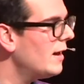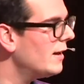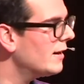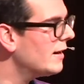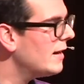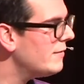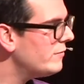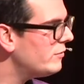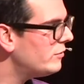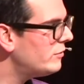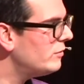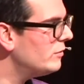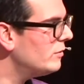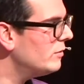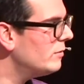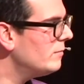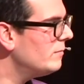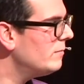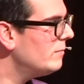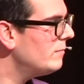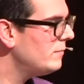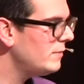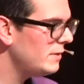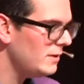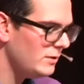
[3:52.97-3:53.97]
I gave it to
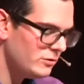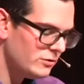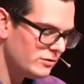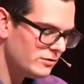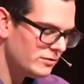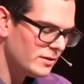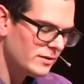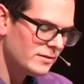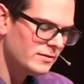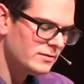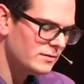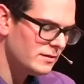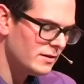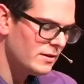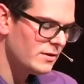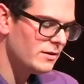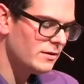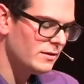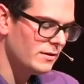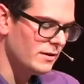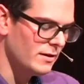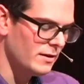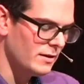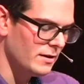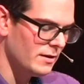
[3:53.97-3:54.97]
him. He's just like
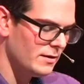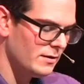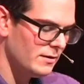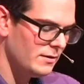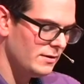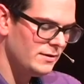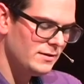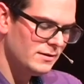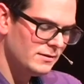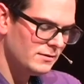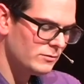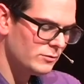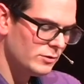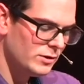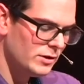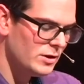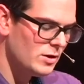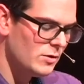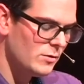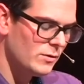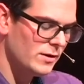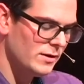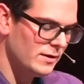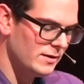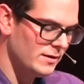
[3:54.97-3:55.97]
staring there. He doesn't really
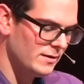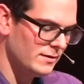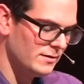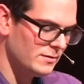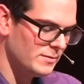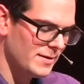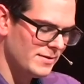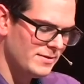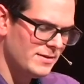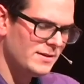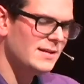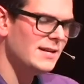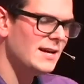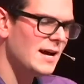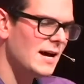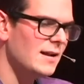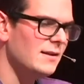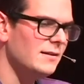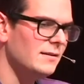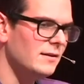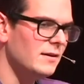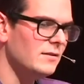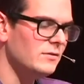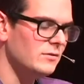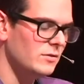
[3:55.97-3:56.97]
know what it is, but I think he
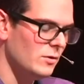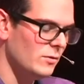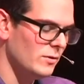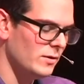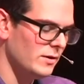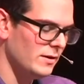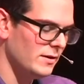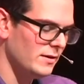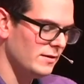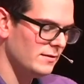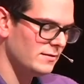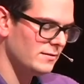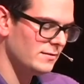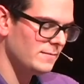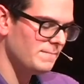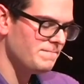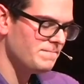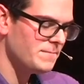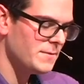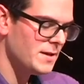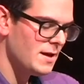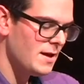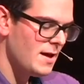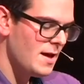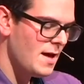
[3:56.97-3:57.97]
kind of does know what it is.
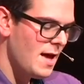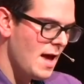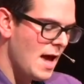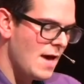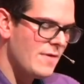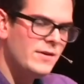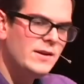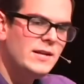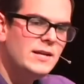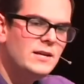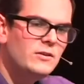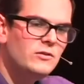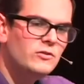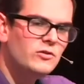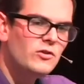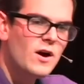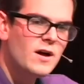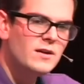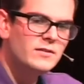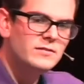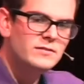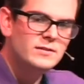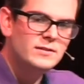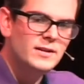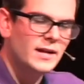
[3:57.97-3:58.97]
And then he
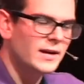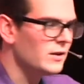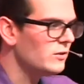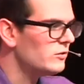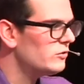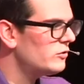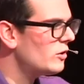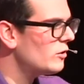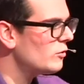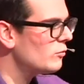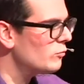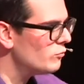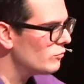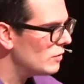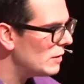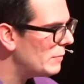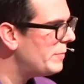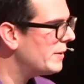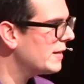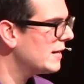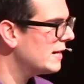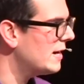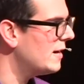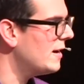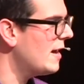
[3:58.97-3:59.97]
tries to like start
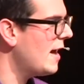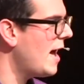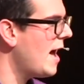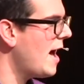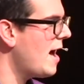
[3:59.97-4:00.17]
ripping it in